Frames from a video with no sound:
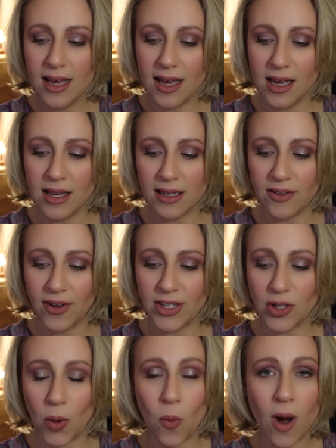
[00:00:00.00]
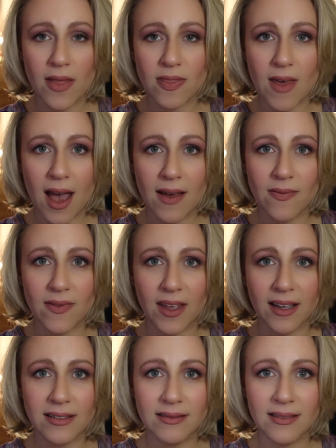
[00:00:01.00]
and if I don't want that,
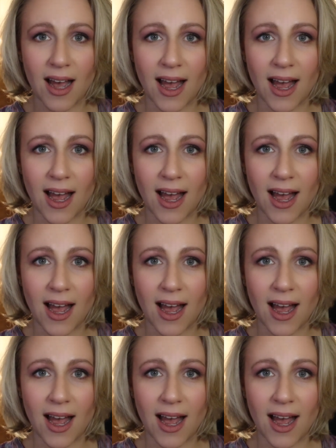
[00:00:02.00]
then